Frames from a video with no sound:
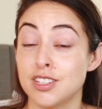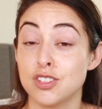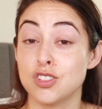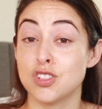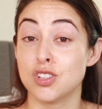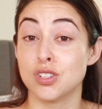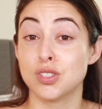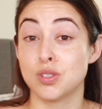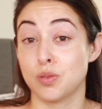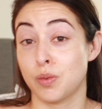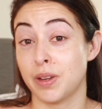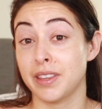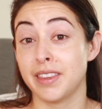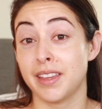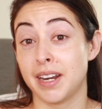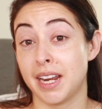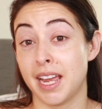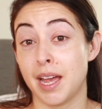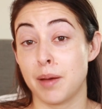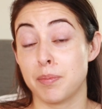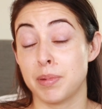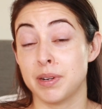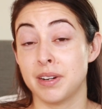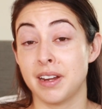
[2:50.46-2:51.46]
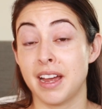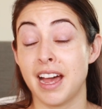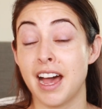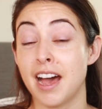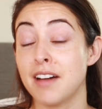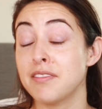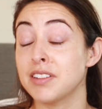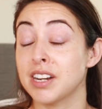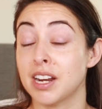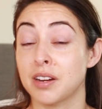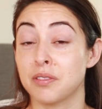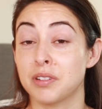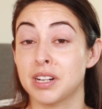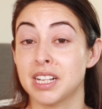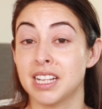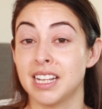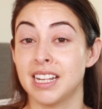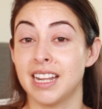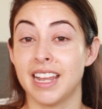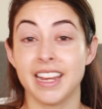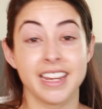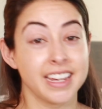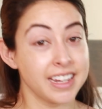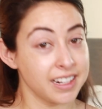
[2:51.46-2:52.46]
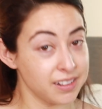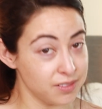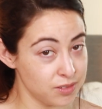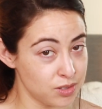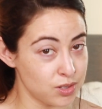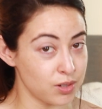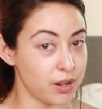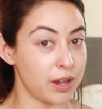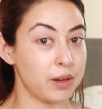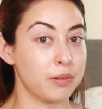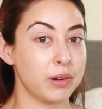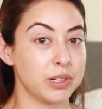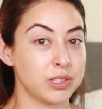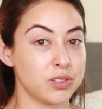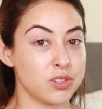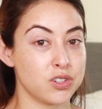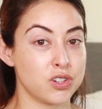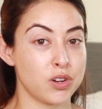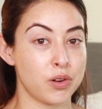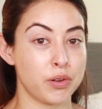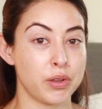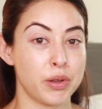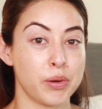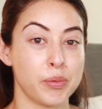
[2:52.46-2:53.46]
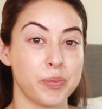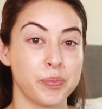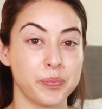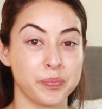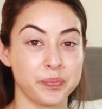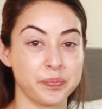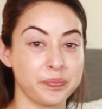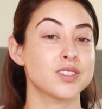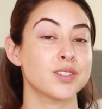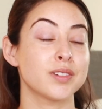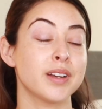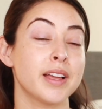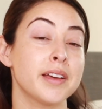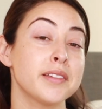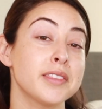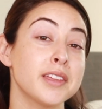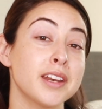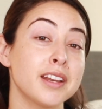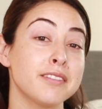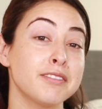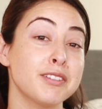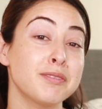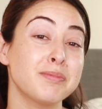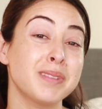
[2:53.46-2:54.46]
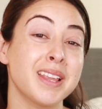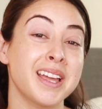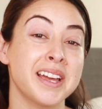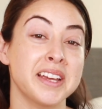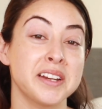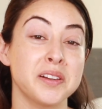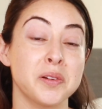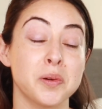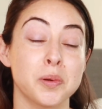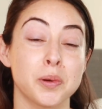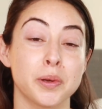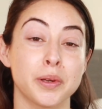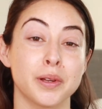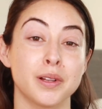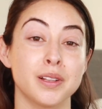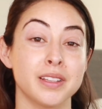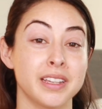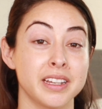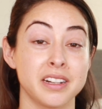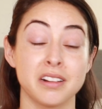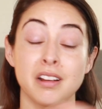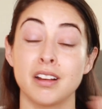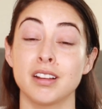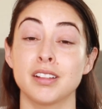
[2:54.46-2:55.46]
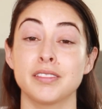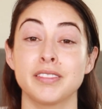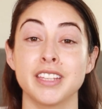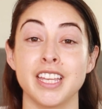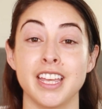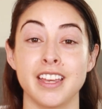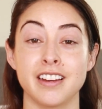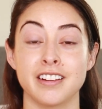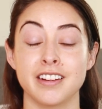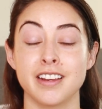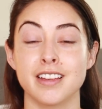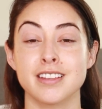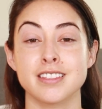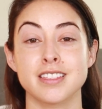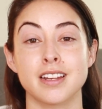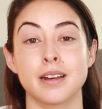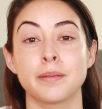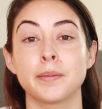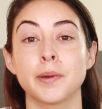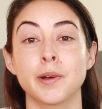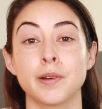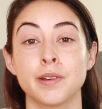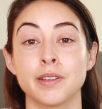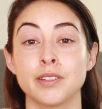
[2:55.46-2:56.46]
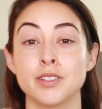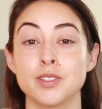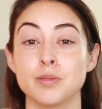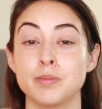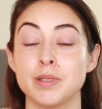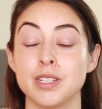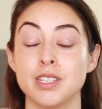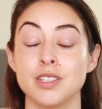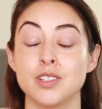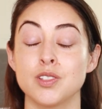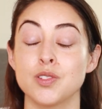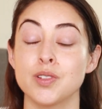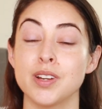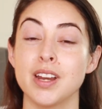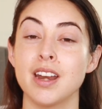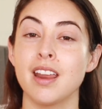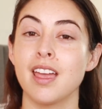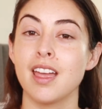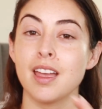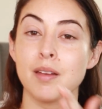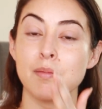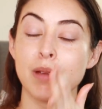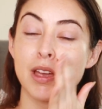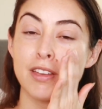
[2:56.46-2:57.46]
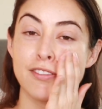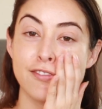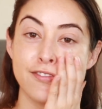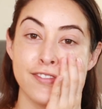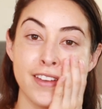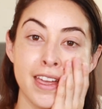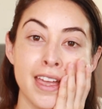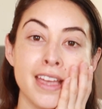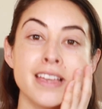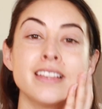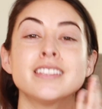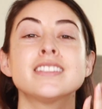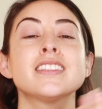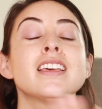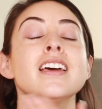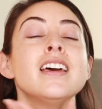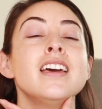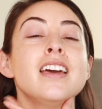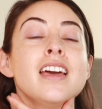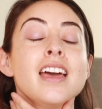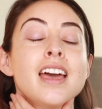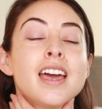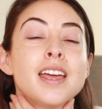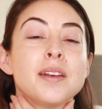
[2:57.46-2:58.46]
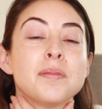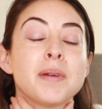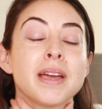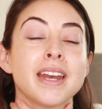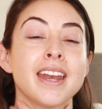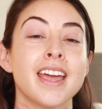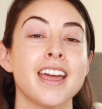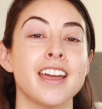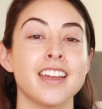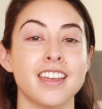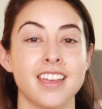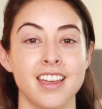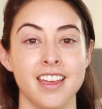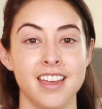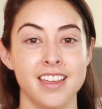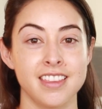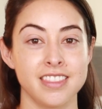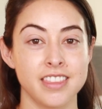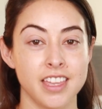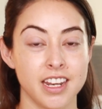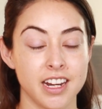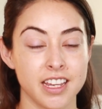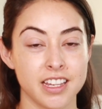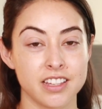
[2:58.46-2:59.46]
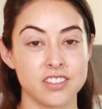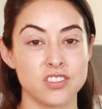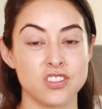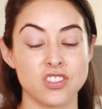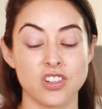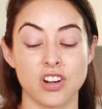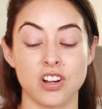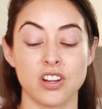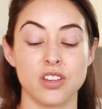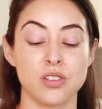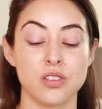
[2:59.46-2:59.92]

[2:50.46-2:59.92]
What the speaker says: is just the one that I happen to have and I really like it, so I want to show you. So now that I've applied oil in all of the areas that I'm going to be treating, my face and my neck, then I can start